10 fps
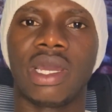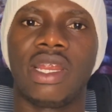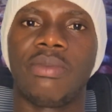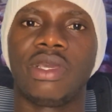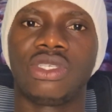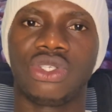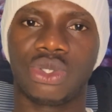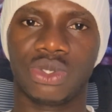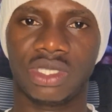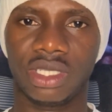I remain
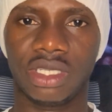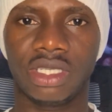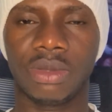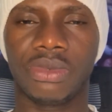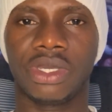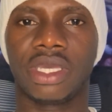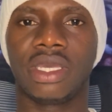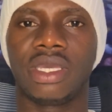Justice Chibeke.